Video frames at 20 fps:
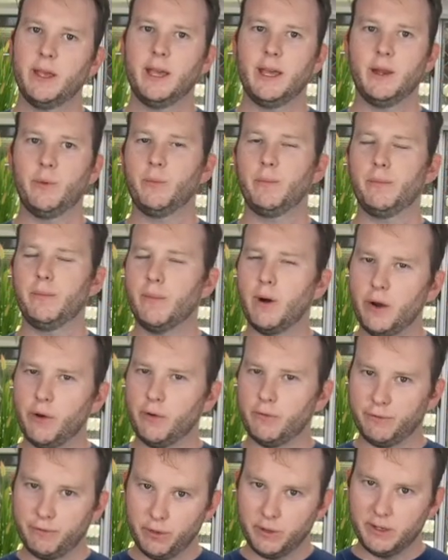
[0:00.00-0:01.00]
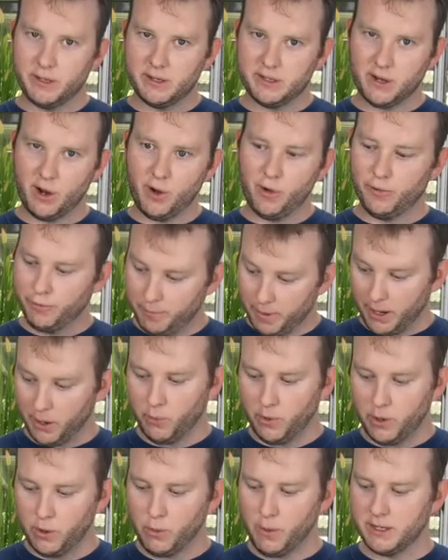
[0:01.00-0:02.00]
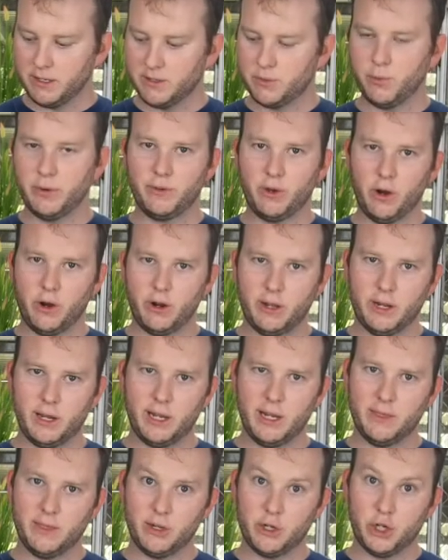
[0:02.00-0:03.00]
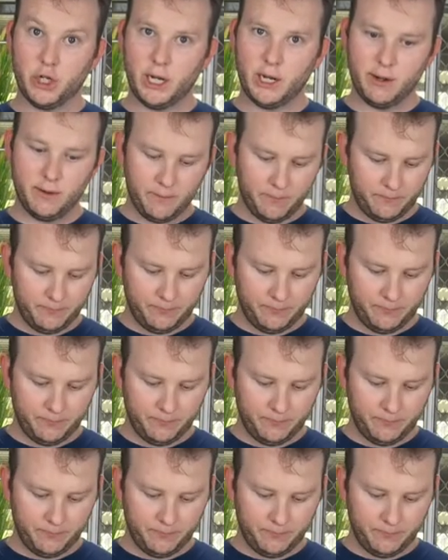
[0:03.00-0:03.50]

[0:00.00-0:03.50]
It might not fully dissolve, but it will once we've got it in the chicken.